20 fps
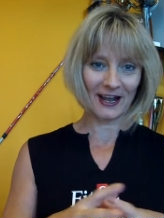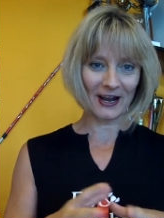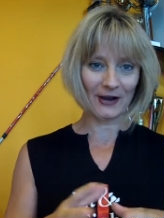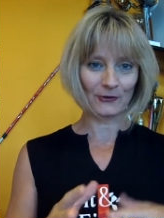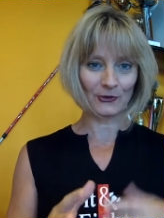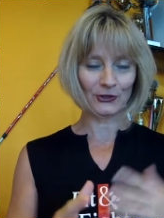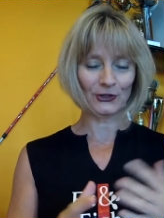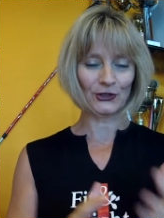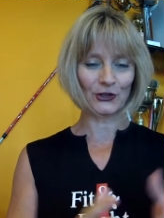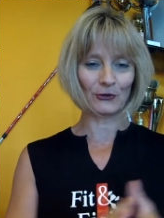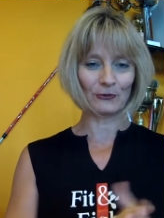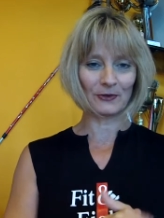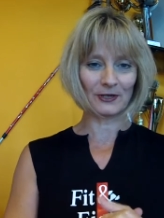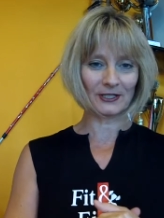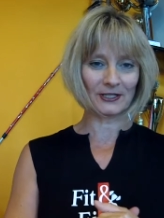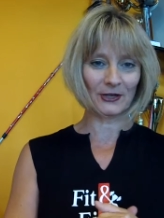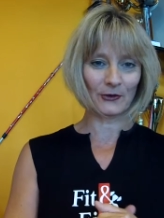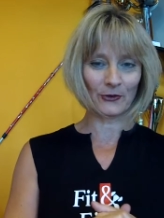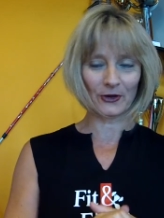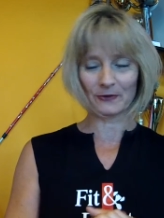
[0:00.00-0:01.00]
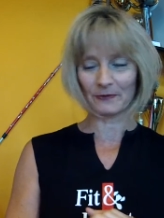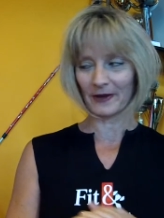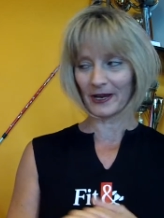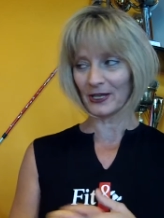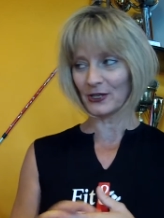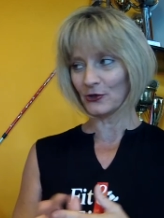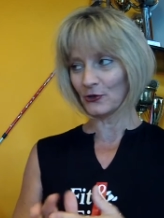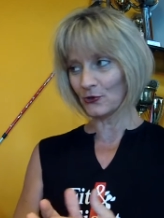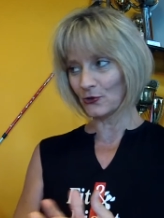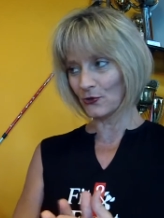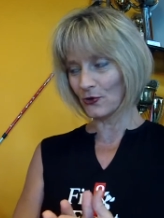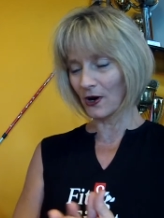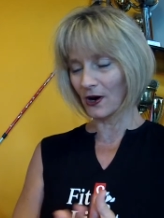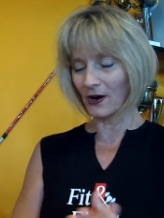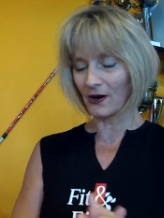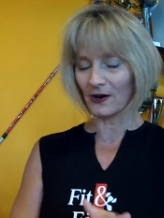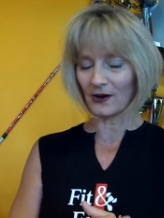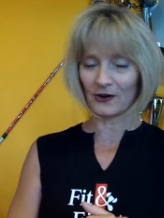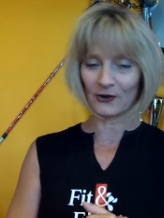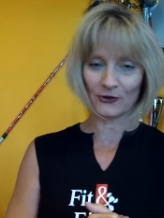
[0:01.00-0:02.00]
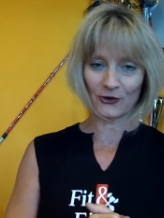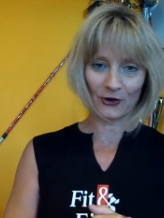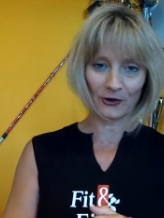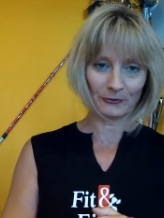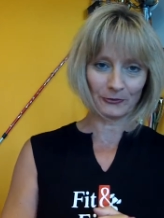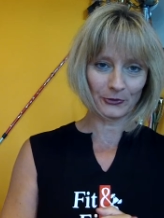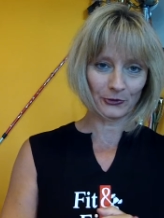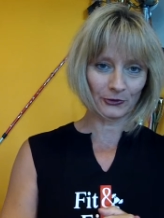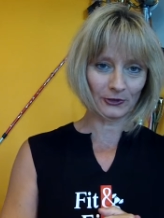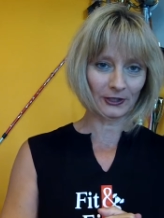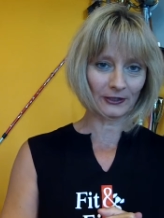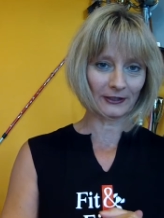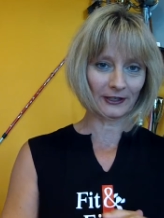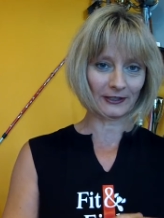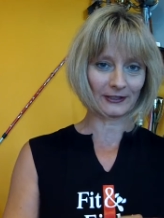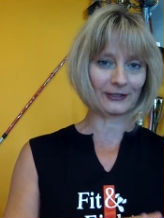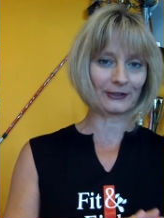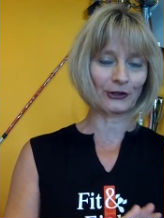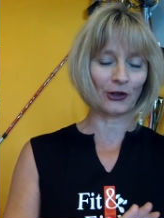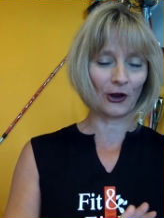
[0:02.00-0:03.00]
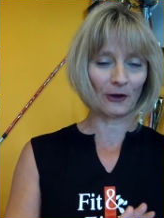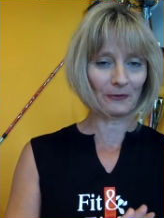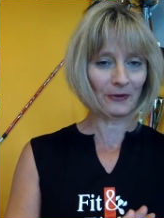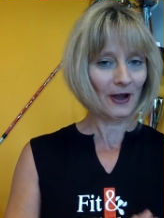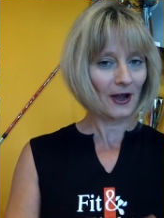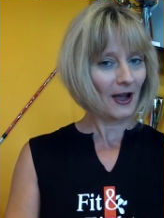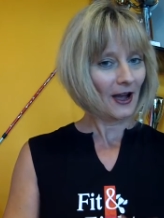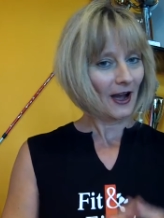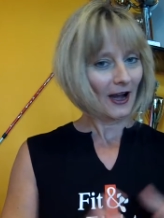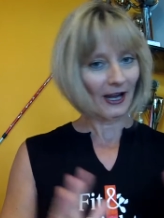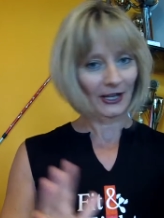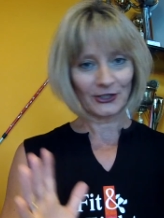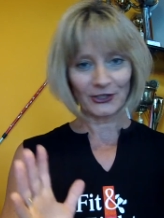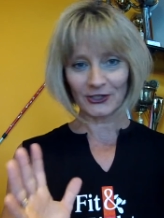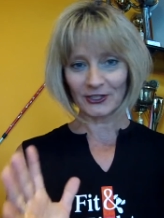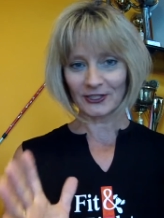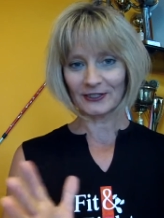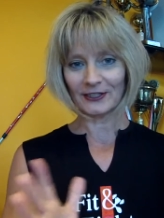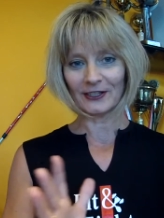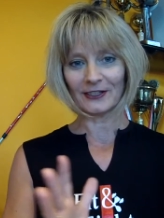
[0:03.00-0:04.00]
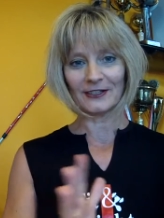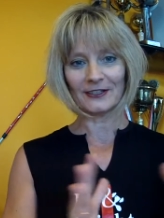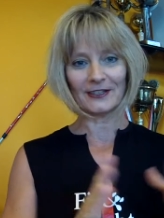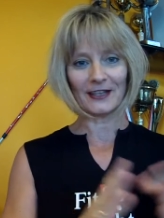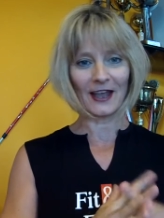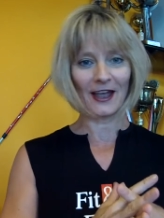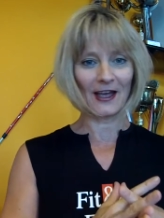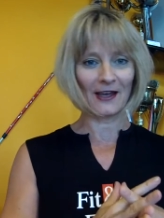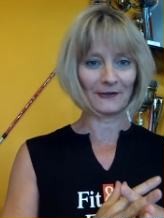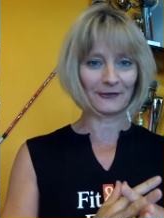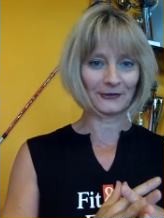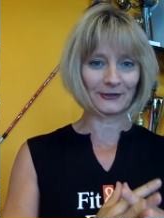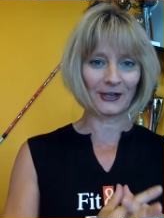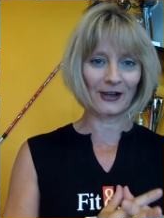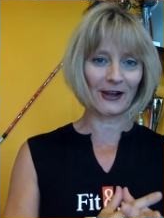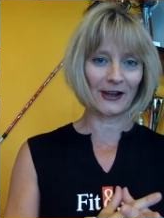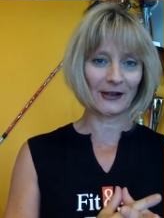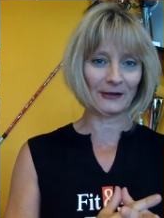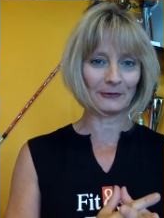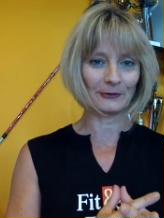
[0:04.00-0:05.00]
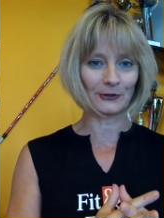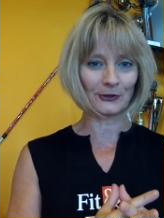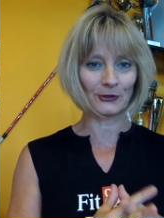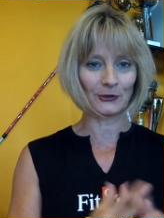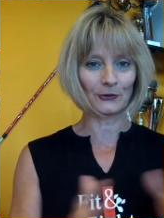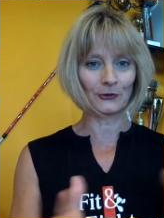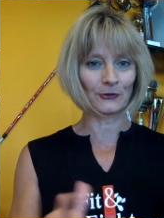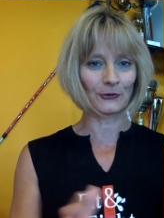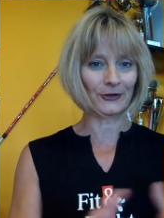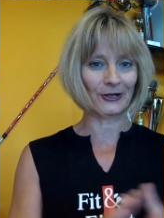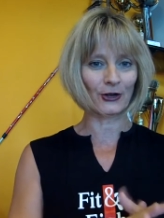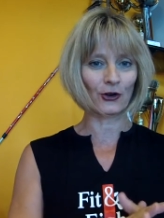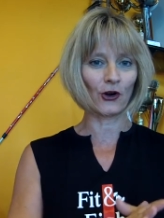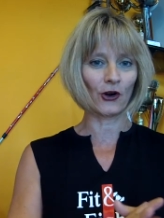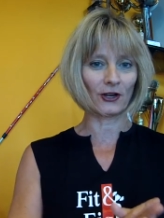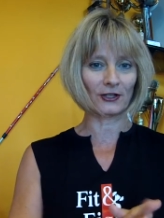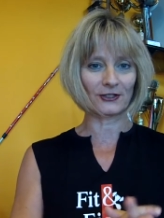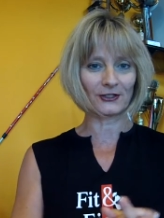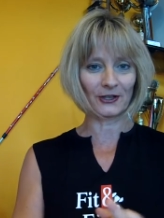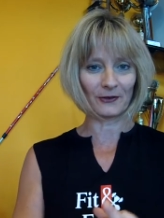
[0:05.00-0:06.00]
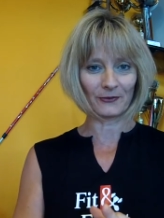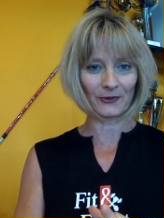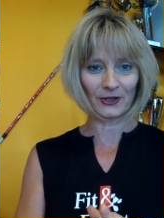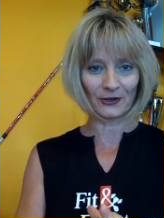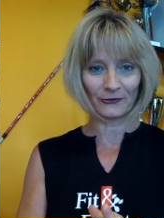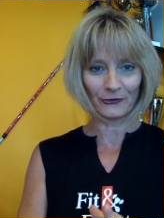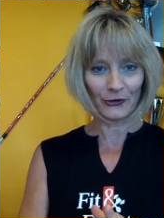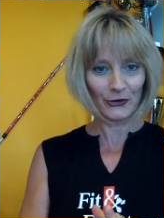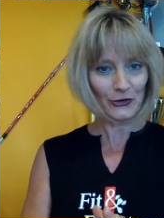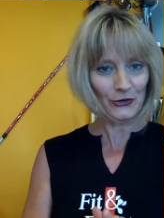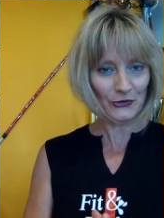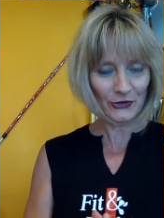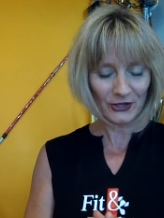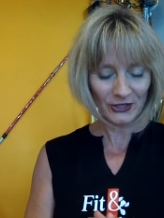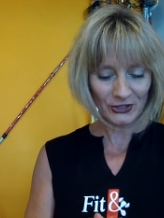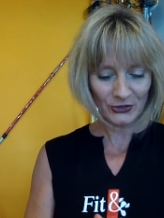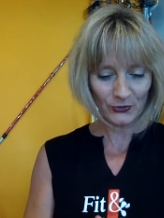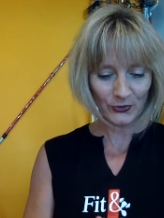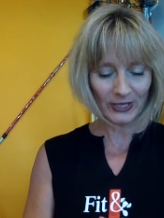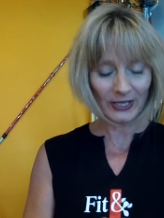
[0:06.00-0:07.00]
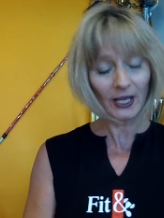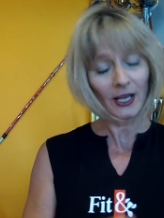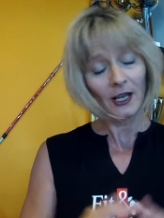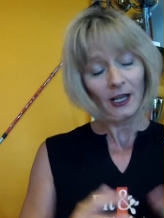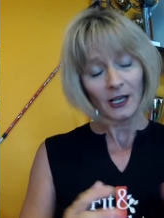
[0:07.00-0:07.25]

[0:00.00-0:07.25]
I was so busy with my new uh, computer desktop I just didn't have time to record something for you this week.